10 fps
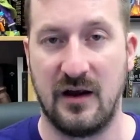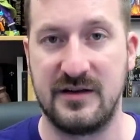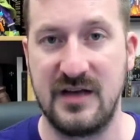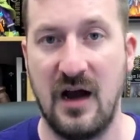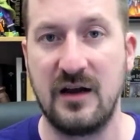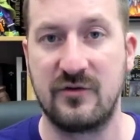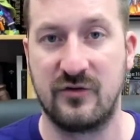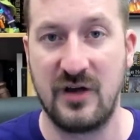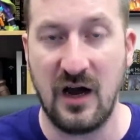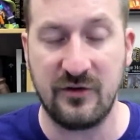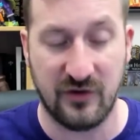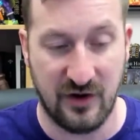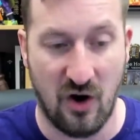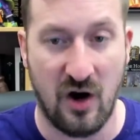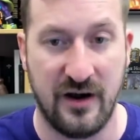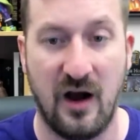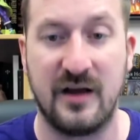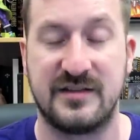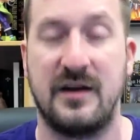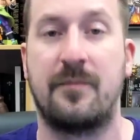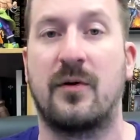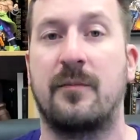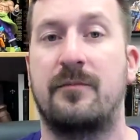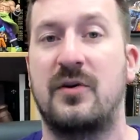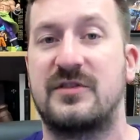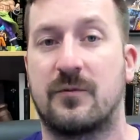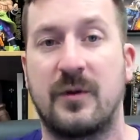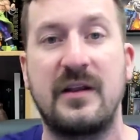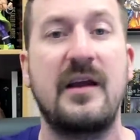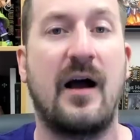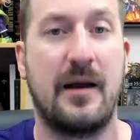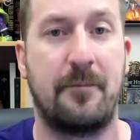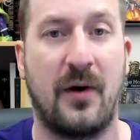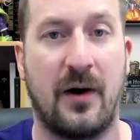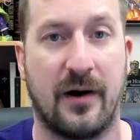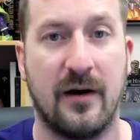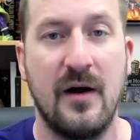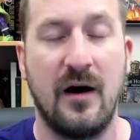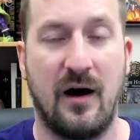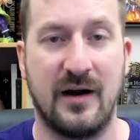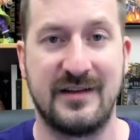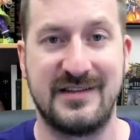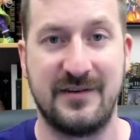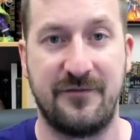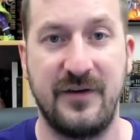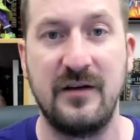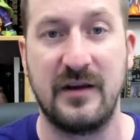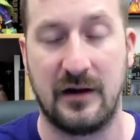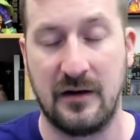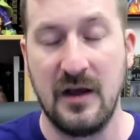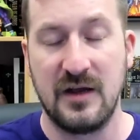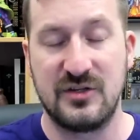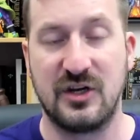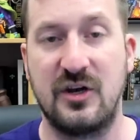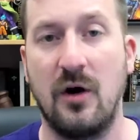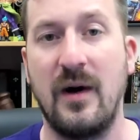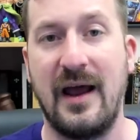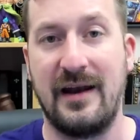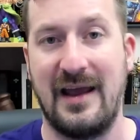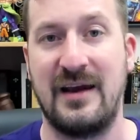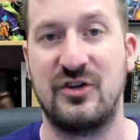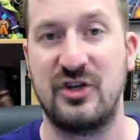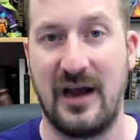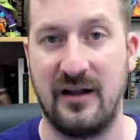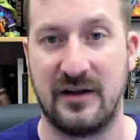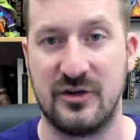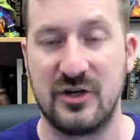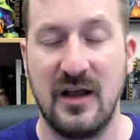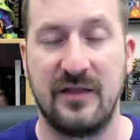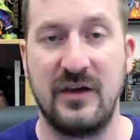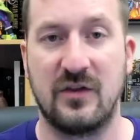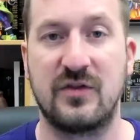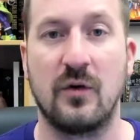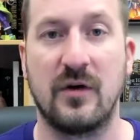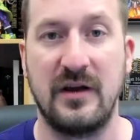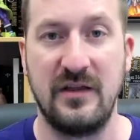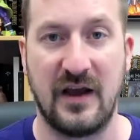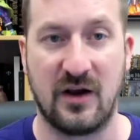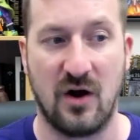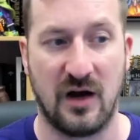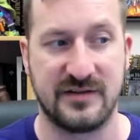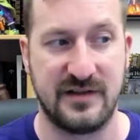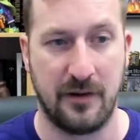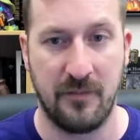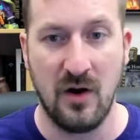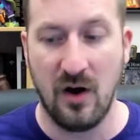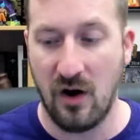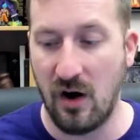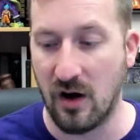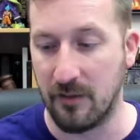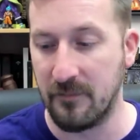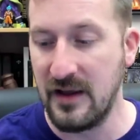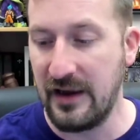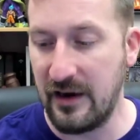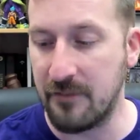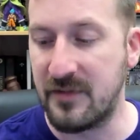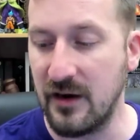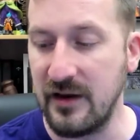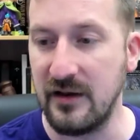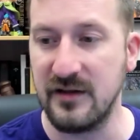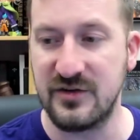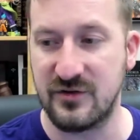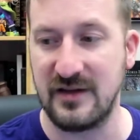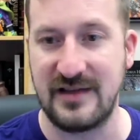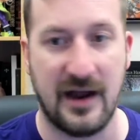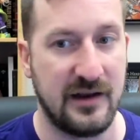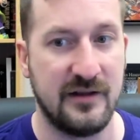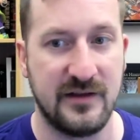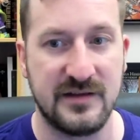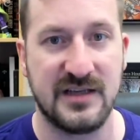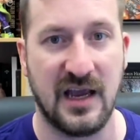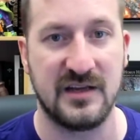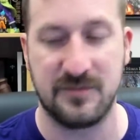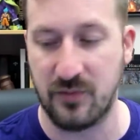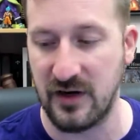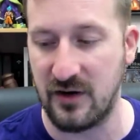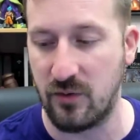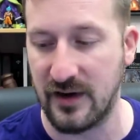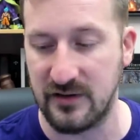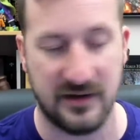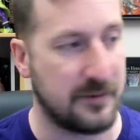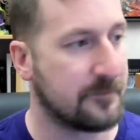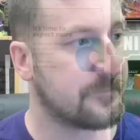doctrine on us, and it puts a really high bar on a civilian to go ahead and challenge the authority that caused them harm. And I'm going to illustrate that in this case pretty quickly.